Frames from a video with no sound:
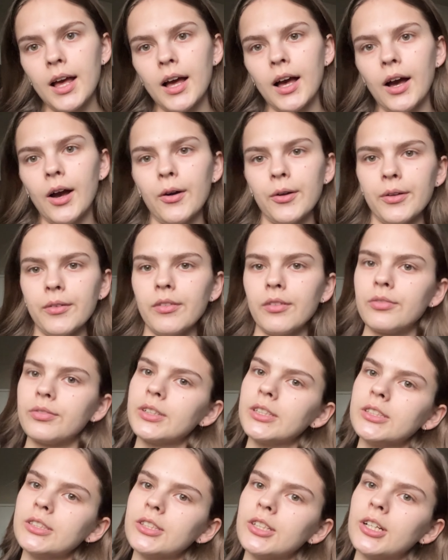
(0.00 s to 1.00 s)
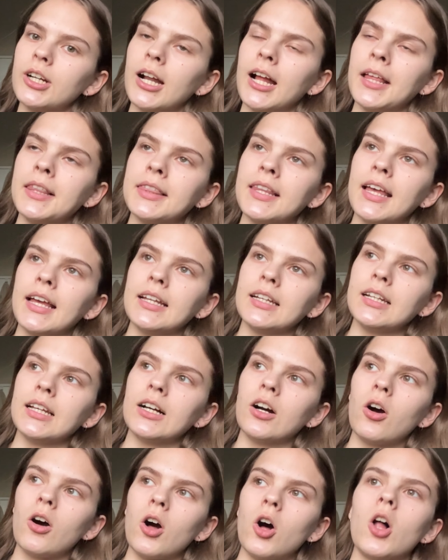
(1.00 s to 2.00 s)
out of the freezer and then
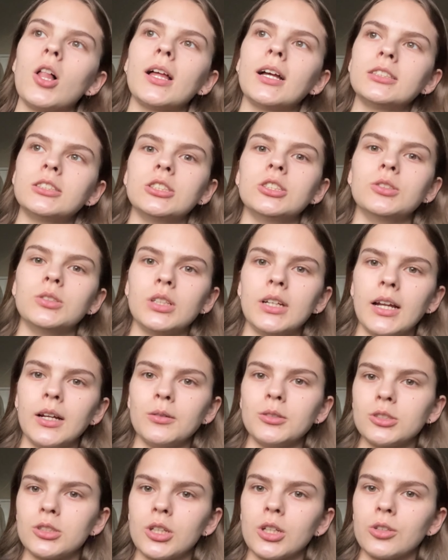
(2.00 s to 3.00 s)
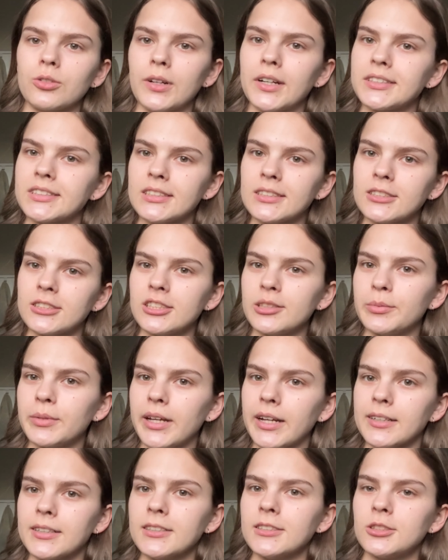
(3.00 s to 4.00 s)
all I had to do tonight was cook rice and steam
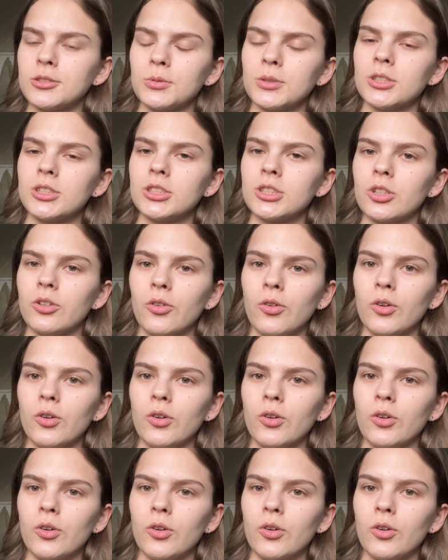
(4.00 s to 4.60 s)
carrots which